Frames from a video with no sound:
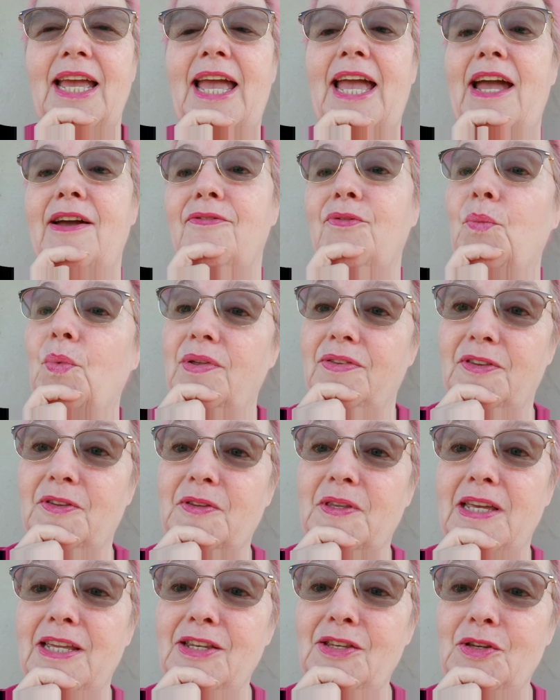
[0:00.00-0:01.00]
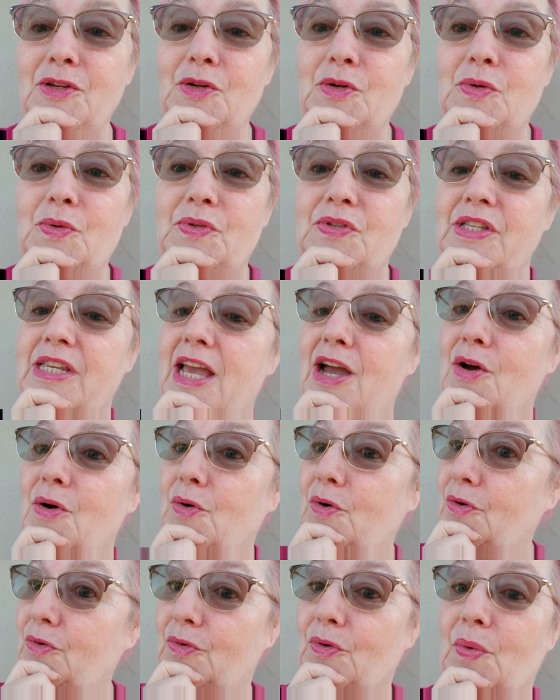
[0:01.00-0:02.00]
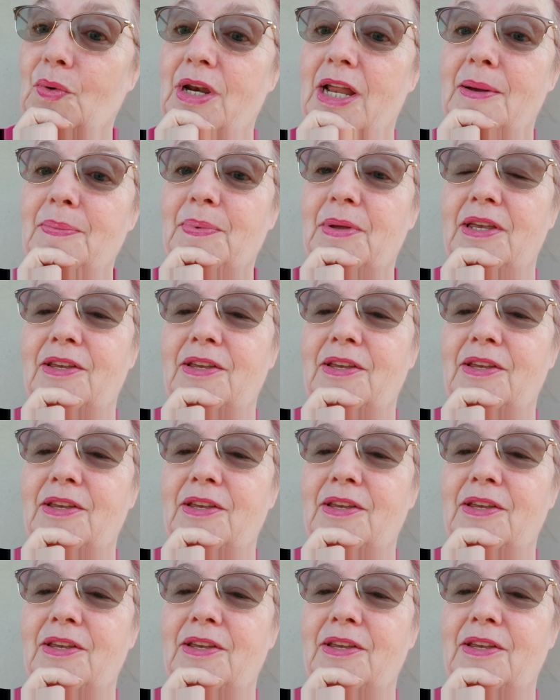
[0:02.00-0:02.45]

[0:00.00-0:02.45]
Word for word: Have one son who's now grown up.